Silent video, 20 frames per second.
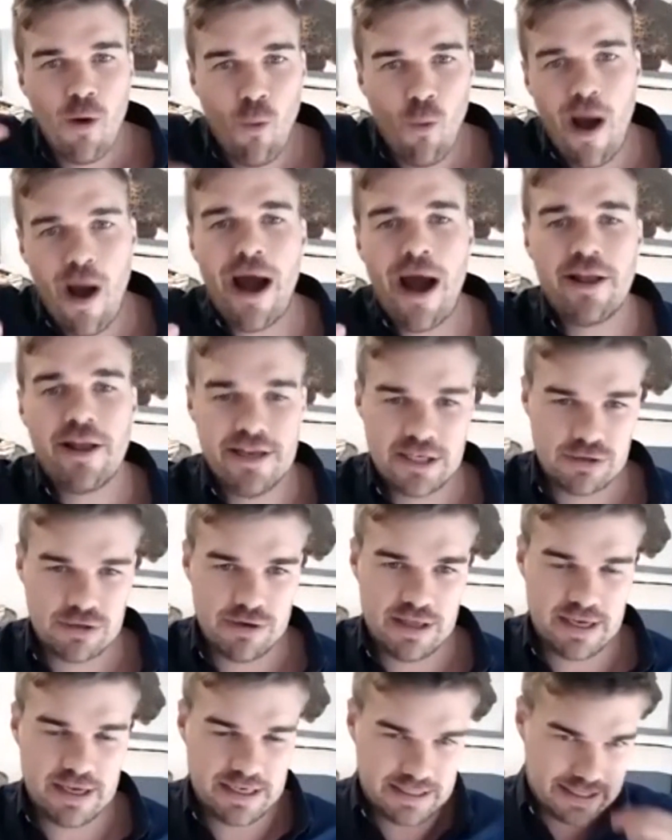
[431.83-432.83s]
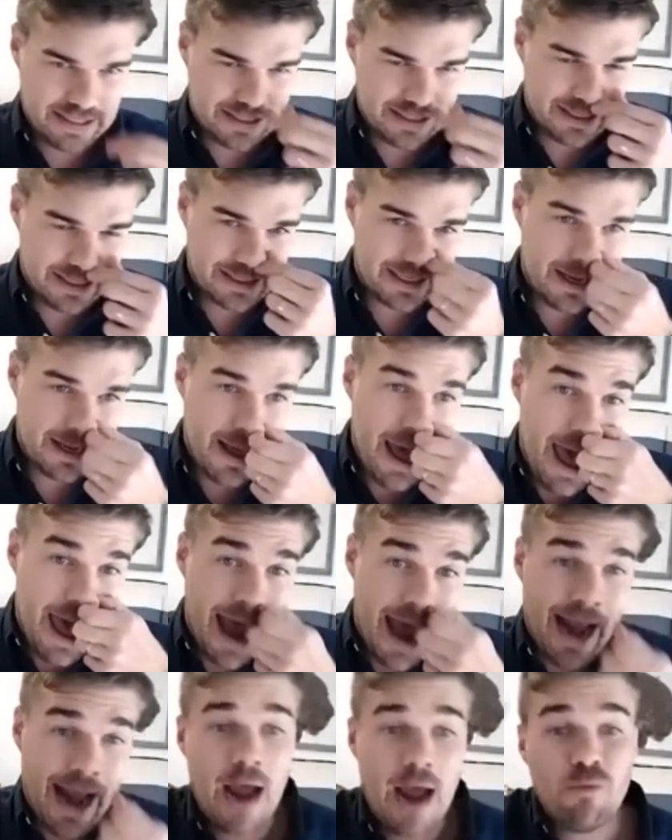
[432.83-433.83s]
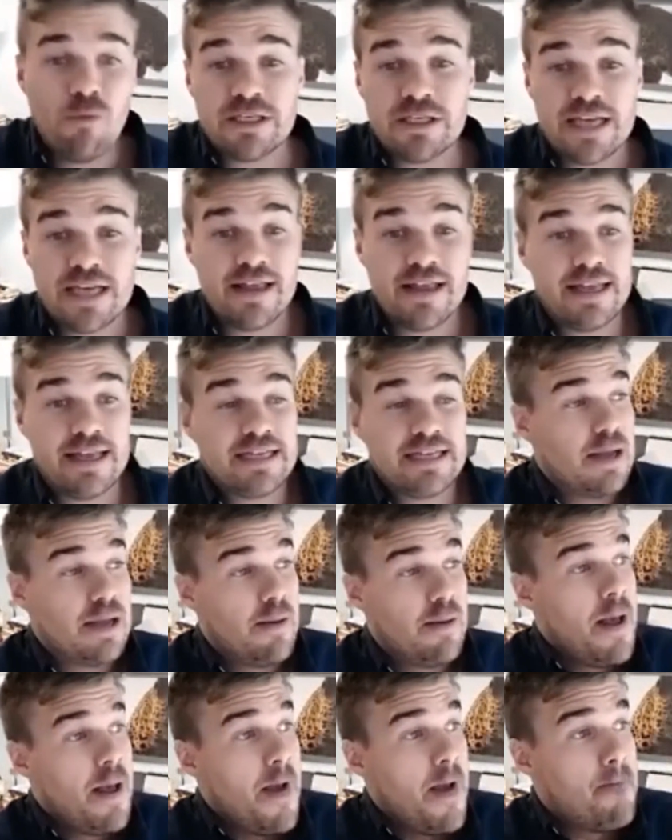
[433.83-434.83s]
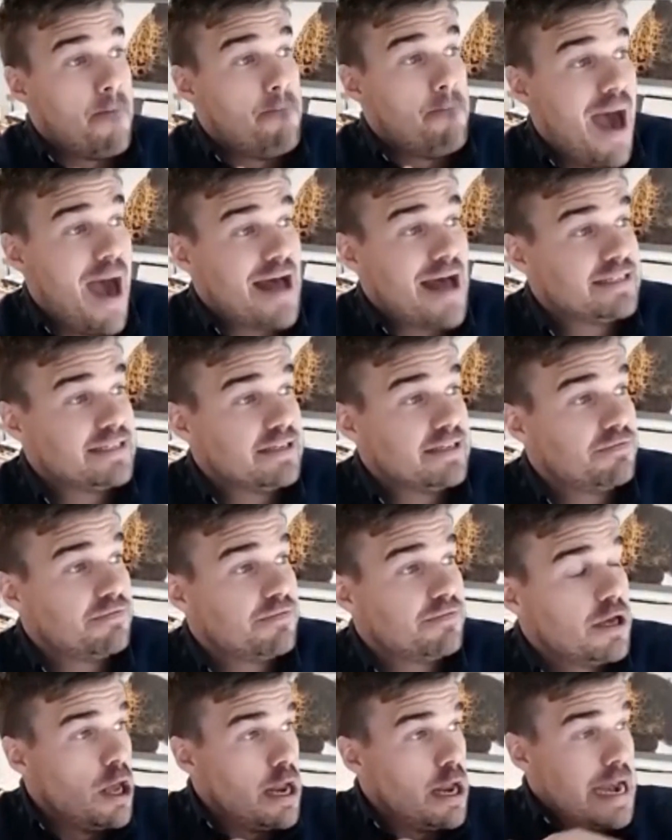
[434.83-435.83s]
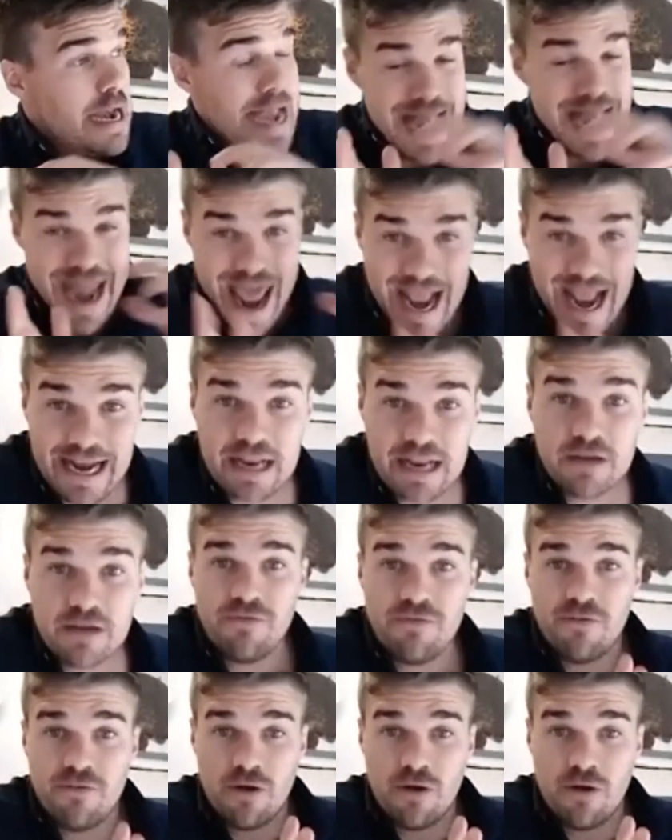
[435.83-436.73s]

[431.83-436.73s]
How do these three things exist? And I would say that there's a massive negative